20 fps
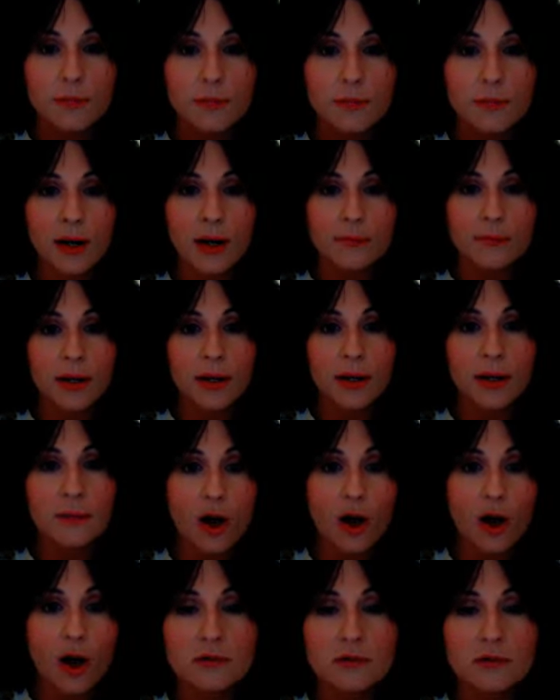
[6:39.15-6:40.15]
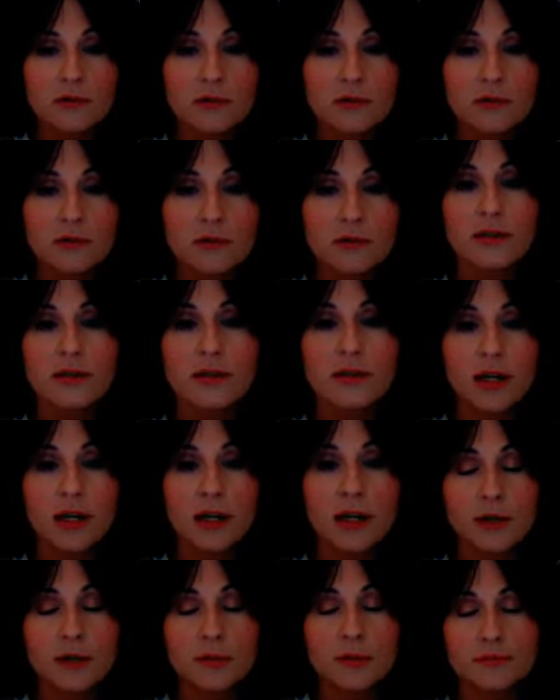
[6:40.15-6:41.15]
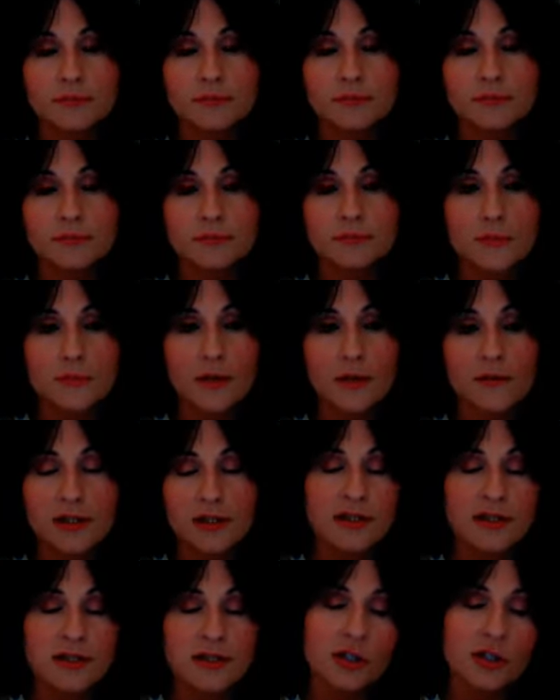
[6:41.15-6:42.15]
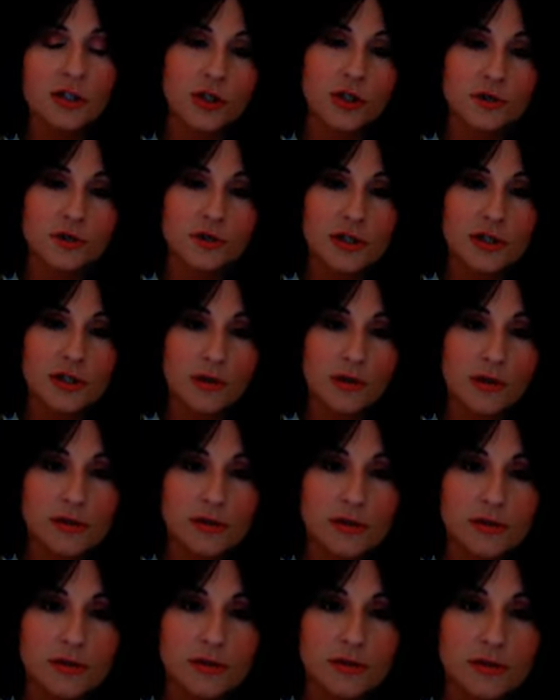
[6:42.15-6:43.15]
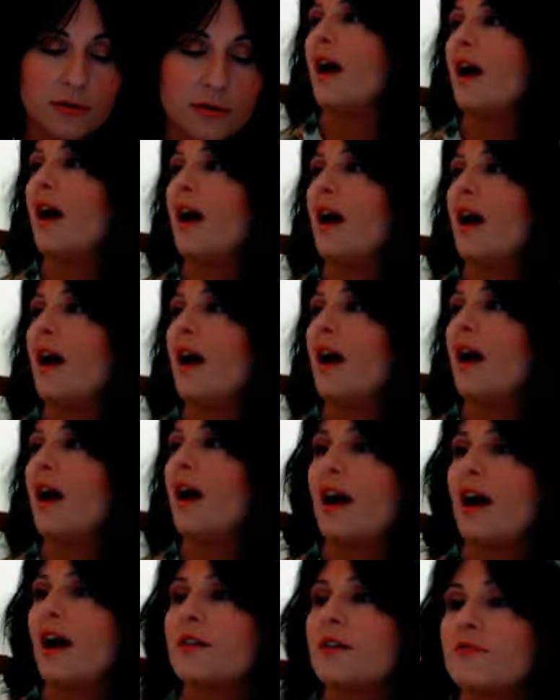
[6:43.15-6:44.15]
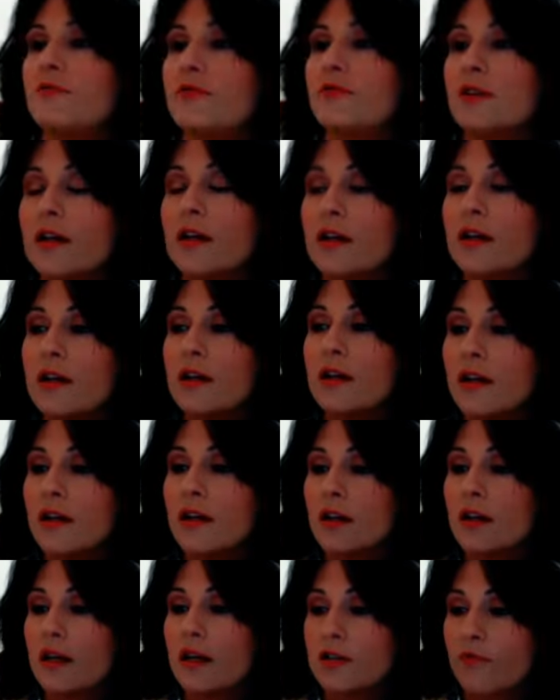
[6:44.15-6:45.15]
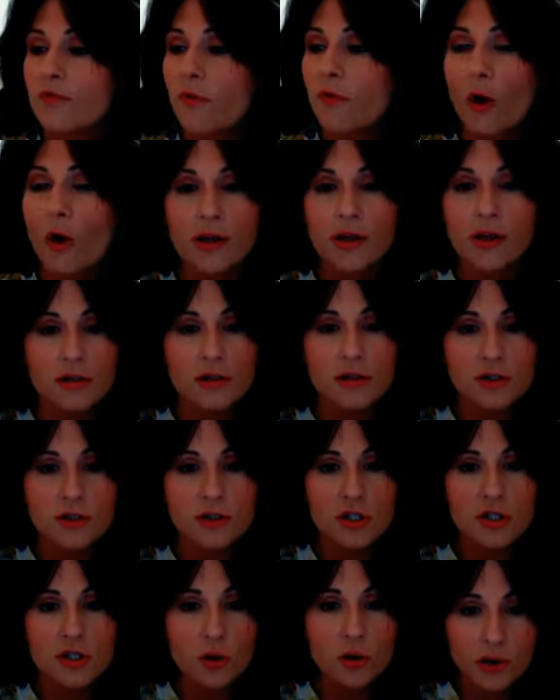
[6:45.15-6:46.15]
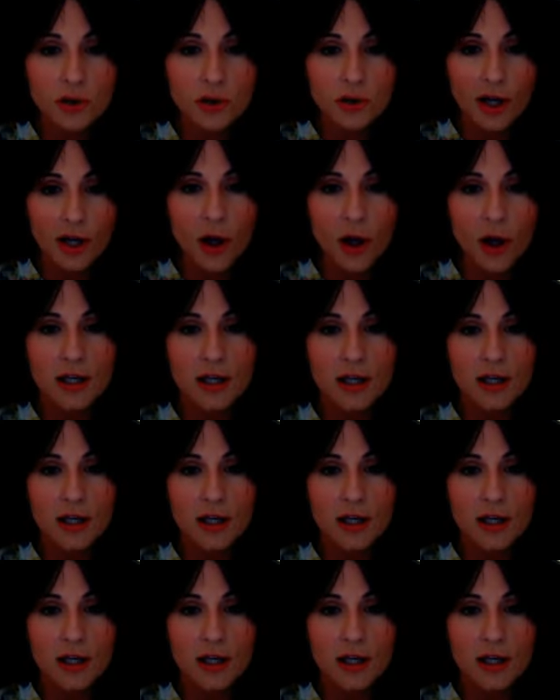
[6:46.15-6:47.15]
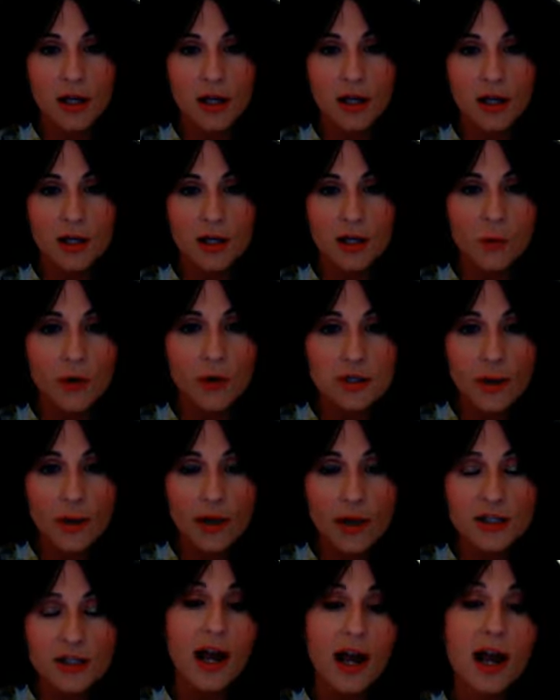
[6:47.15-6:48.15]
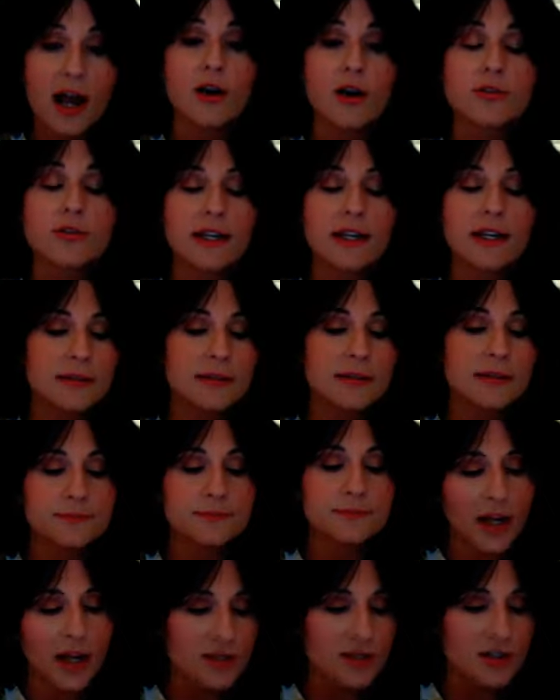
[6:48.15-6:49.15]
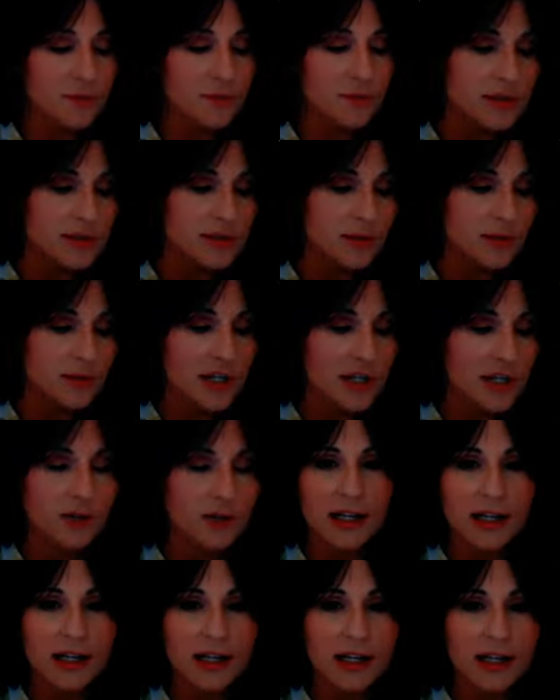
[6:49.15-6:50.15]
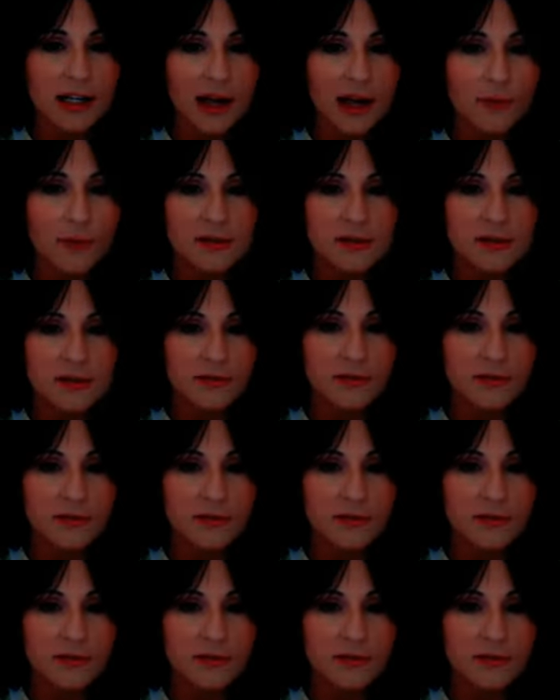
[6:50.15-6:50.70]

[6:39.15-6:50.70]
my baby dog of 16 years. He was my life as far as children goes. He was my child, and I just miss him dearly. And I was